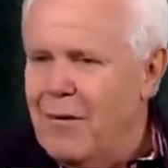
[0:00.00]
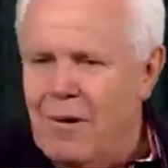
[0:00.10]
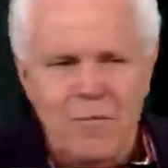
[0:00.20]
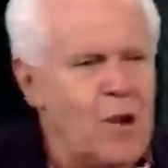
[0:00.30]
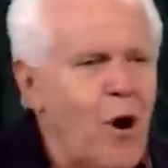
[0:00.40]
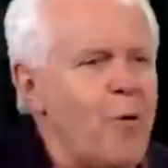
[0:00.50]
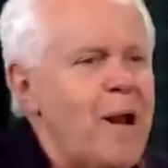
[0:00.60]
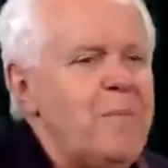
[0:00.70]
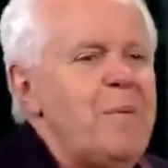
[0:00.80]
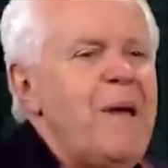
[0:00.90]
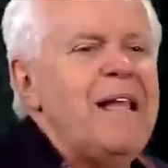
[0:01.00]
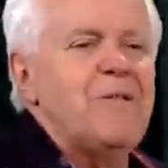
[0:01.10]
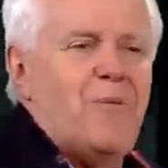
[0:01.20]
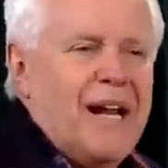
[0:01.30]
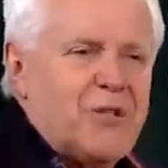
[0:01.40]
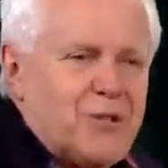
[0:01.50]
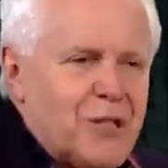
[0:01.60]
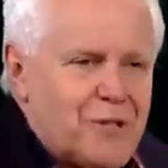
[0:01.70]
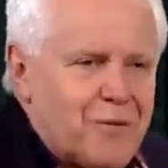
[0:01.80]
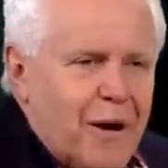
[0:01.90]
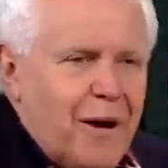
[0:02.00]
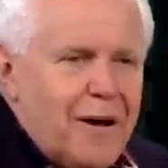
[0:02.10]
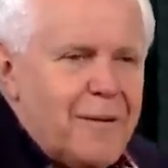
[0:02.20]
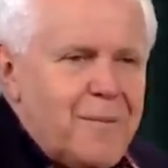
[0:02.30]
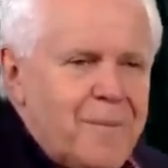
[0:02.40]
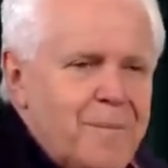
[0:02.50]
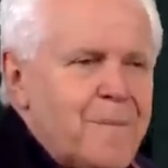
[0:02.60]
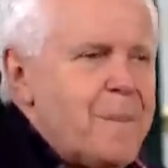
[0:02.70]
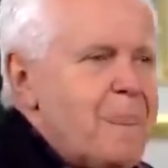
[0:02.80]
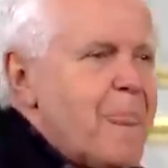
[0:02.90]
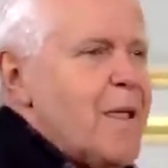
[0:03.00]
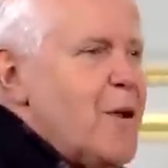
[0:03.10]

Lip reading: When you've already been made the righteousness of God. Amen.